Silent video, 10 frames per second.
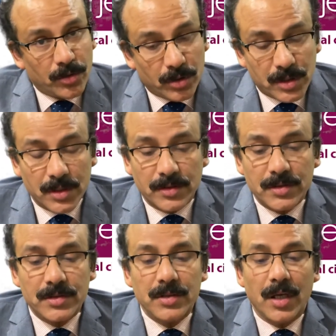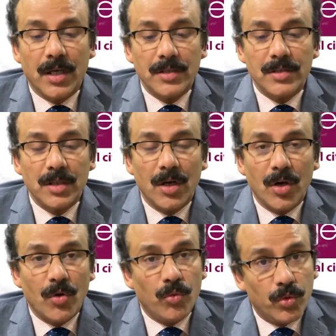doctors is
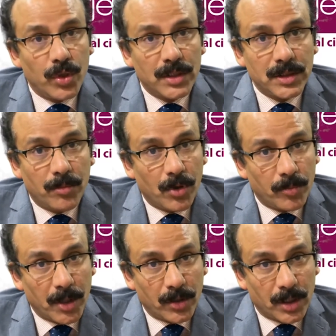who does the bone marrow